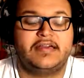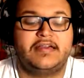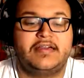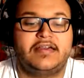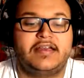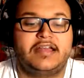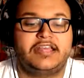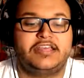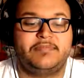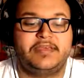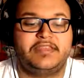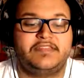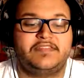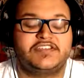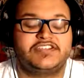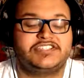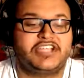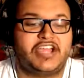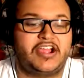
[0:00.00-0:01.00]
You mean to
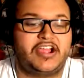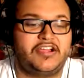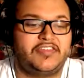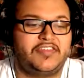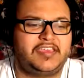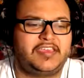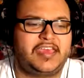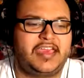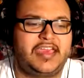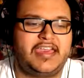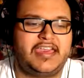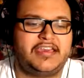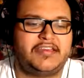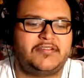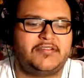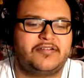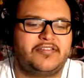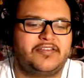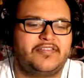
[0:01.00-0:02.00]
share the cake,
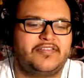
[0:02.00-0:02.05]
or the...